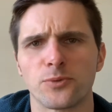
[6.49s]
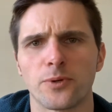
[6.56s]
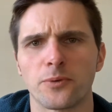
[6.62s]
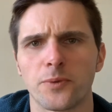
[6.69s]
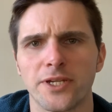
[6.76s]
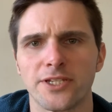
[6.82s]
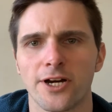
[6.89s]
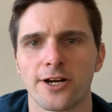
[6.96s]
when
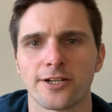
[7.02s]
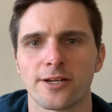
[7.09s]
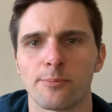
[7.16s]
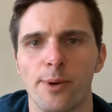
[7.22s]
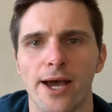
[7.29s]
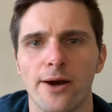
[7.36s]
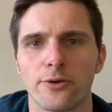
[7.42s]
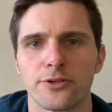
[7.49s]
we talk
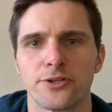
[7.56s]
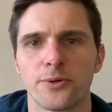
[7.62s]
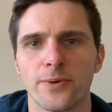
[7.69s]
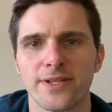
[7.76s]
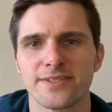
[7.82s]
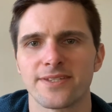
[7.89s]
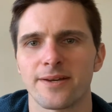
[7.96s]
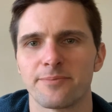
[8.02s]
about
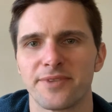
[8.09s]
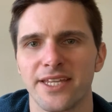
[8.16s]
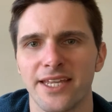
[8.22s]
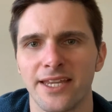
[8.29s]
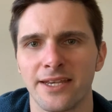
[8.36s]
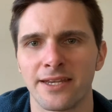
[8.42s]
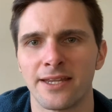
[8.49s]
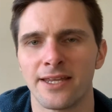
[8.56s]
doing
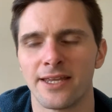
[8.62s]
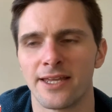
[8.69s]
something